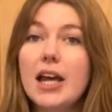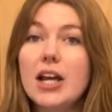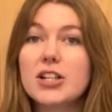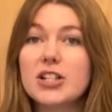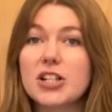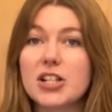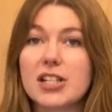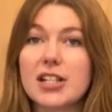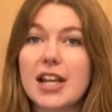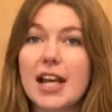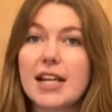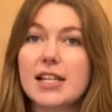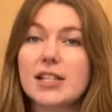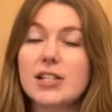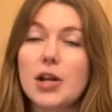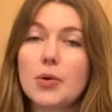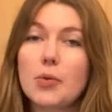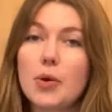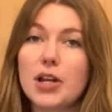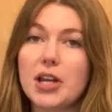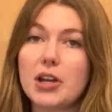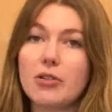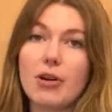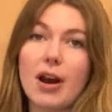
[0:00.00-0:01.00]
just let us know
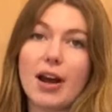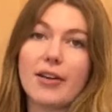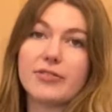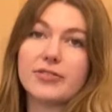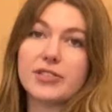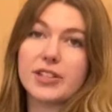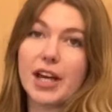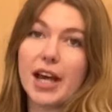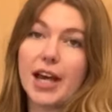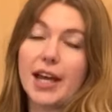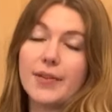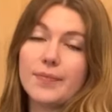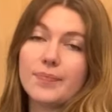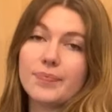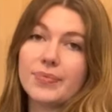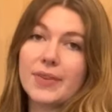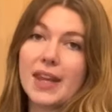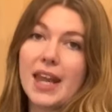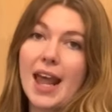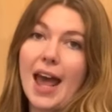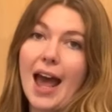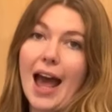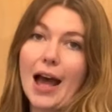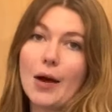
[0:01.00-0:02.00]
what you're after.
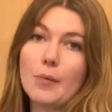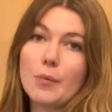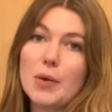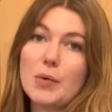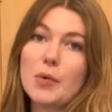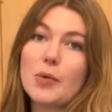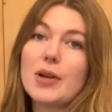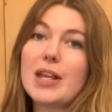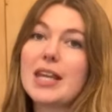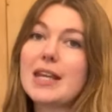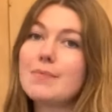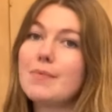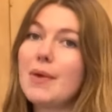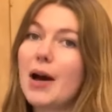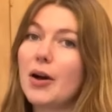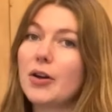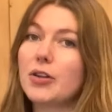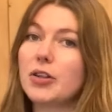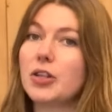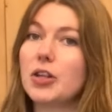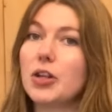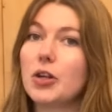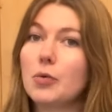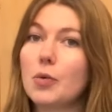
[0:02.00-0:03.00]
We will
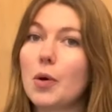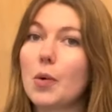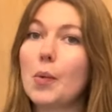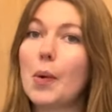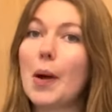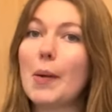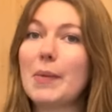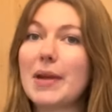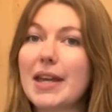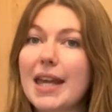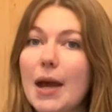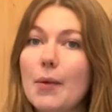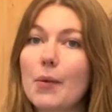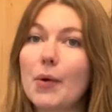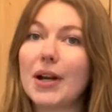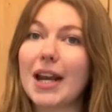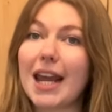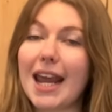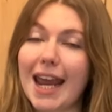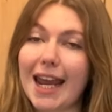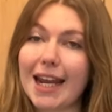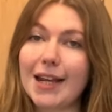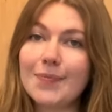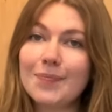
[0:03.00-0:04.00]
email you when we get one
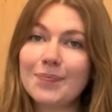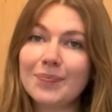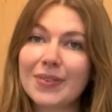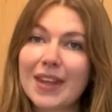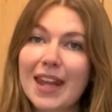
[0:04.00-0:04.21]
in.